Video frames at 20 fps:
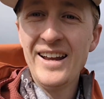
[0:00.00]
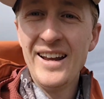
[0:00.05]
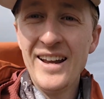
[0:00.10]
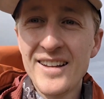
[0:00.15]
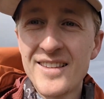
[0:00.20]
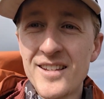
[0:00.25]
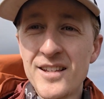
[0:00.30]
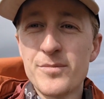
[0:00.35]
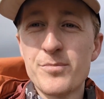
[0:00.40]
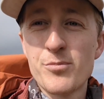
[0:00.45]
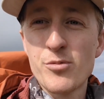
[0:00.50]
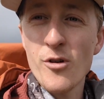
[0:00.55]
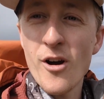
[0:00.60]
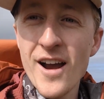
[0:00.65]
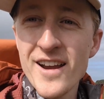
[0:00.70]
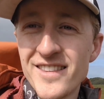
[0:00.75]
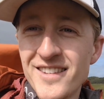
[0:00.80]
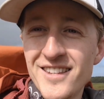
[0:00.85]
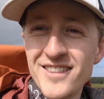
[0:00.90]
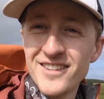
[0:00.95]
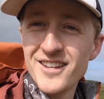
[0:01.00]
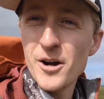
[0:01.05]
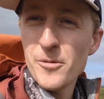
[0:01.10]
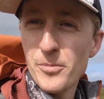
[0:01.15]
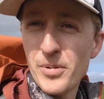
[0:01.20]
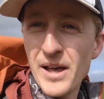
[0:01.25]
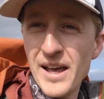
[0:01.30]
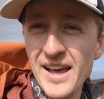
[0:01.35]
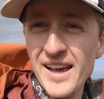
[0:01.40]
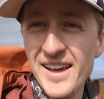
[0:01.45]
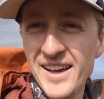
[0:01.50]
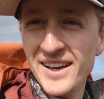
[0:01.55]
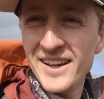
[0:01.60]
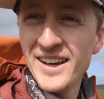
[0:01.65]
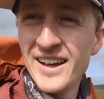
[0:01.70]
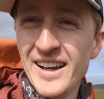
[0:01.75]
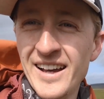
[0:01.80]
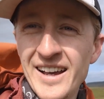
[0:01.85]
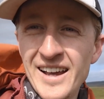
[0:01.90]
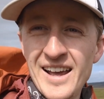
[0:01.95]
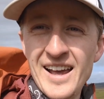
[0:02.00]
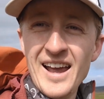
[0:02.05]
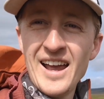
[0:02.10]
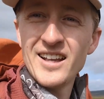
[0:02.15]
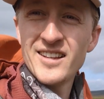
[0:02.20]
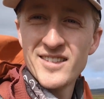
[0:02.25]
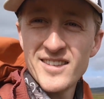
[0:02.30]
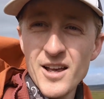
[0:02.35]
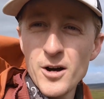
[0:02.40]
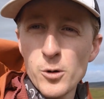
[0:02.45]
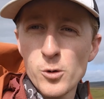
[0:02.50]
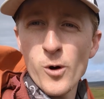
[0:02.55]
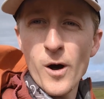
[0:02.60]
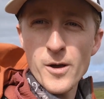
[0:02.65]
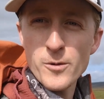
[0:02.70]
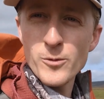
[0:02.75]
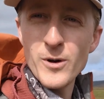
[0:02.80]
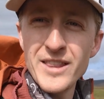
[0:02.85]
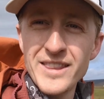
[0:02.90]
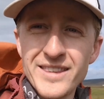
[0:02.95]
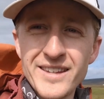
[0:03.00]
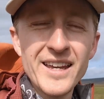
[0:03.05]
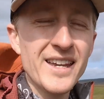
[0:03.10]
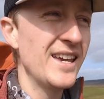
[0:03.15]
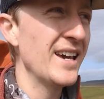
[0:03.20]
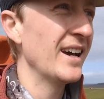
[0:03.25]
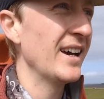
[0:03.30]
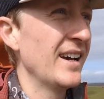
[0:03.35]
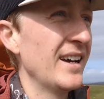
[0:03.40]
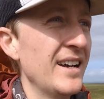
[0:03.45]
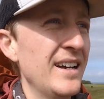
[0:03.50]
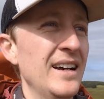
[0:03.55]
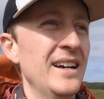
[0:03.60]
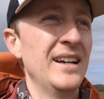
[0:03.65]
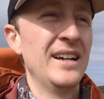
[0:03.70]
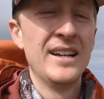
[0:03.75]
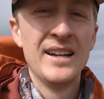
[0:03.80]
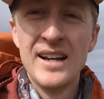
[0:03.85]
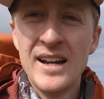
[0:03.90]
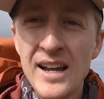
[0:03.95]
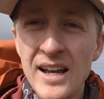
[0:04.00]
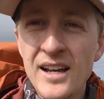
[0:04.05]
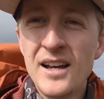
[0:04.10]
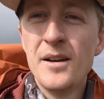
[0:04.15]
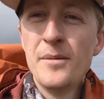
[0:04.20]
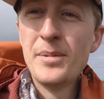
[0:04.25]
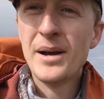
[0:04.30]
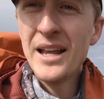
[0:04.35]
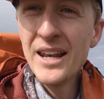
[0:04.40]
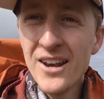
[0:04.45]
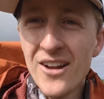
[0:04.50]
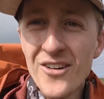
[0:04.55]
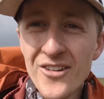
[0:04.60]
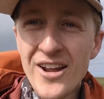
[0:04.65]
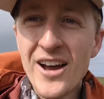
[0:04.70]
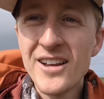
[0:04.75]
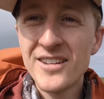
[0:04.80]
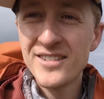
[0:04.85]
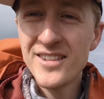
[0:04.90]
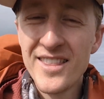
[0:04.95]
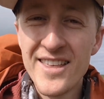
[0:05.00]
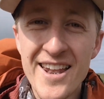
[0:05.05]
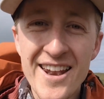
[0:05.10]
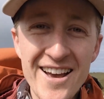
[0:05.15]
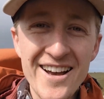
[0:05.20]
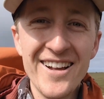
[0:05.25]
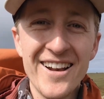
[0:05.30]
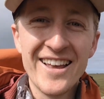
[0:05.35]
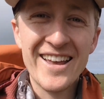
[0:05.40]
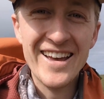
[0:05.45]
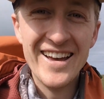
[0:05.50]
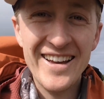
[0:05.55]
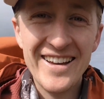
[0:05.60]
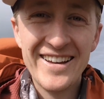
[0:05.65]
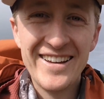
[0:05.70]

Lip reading: It has brightened up here. It's still quite windy, but a lot nicer than earlier.